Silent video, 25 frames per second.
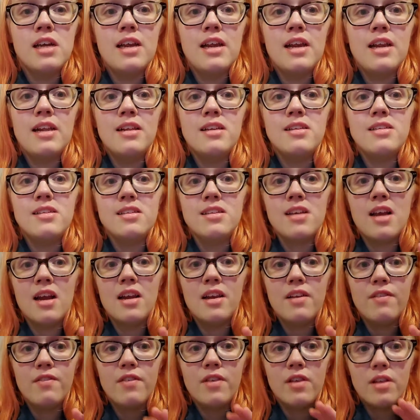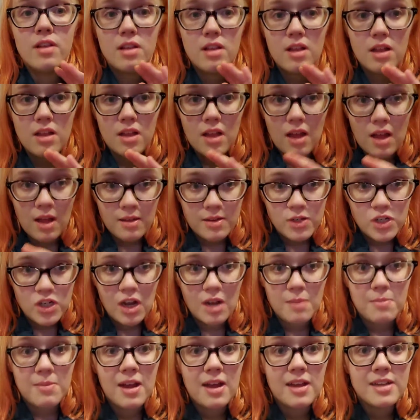it is kind of a
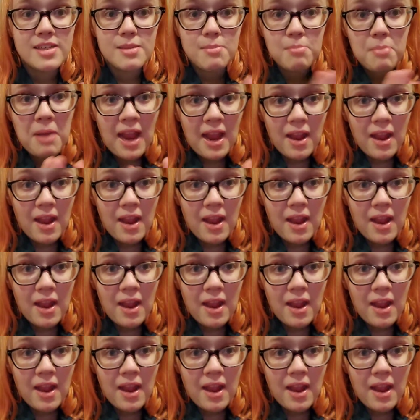job as a